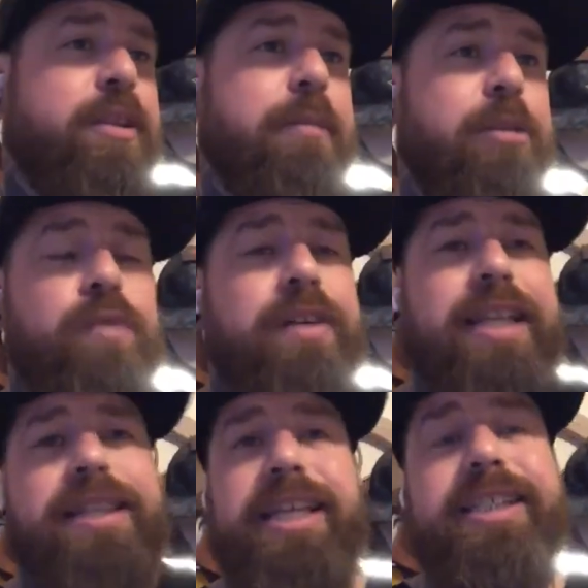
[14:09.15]
I mean, you've
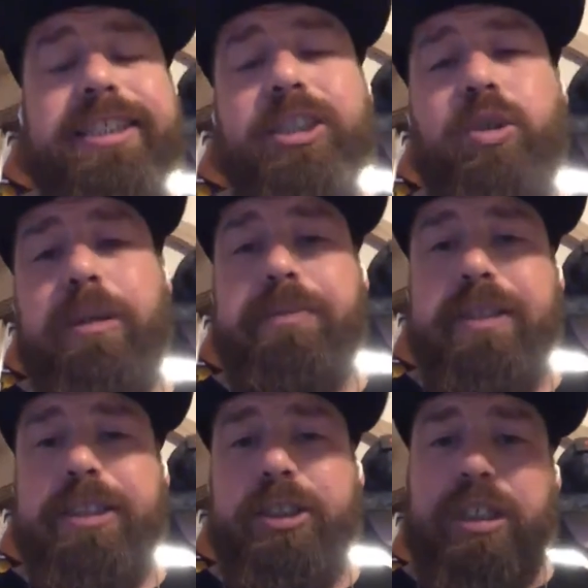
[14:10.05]
got things that's gonna
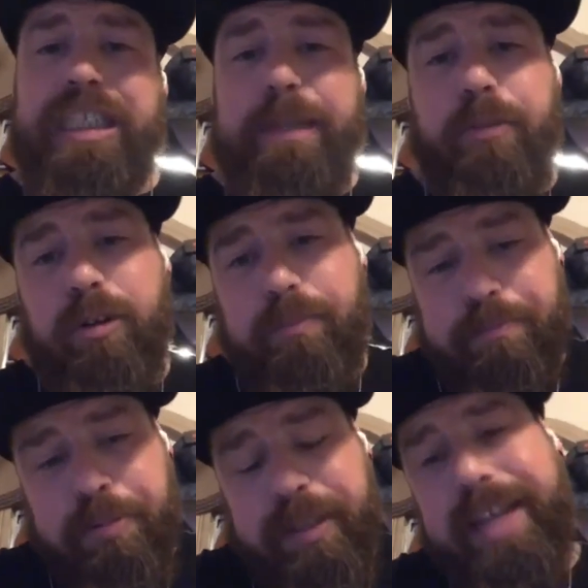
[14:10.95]
that's gonna keep on
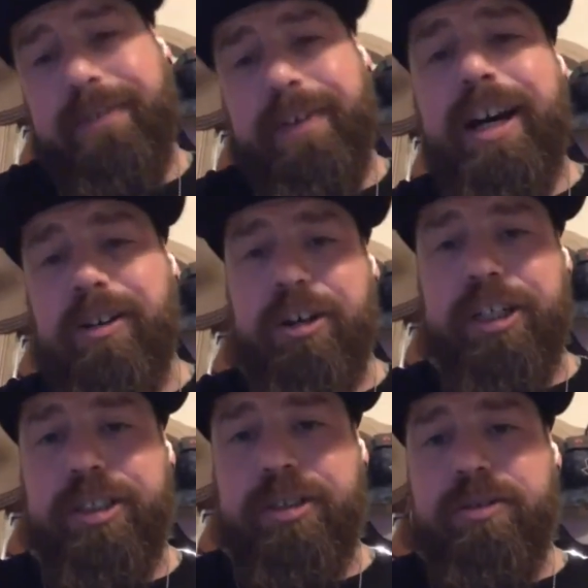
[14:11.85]
putting that fire
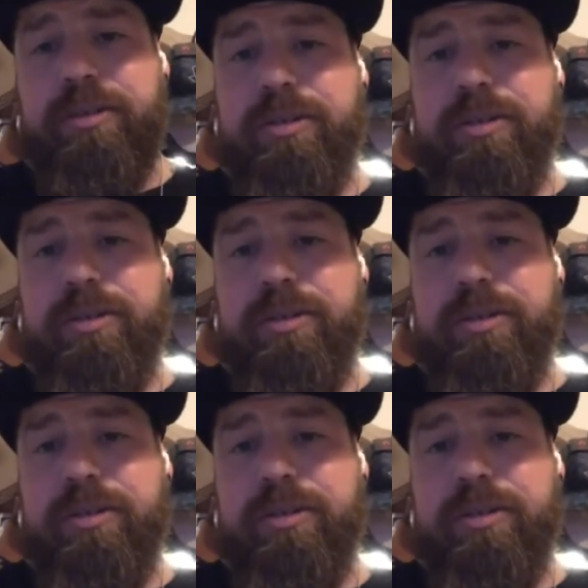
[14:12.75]
underneath you.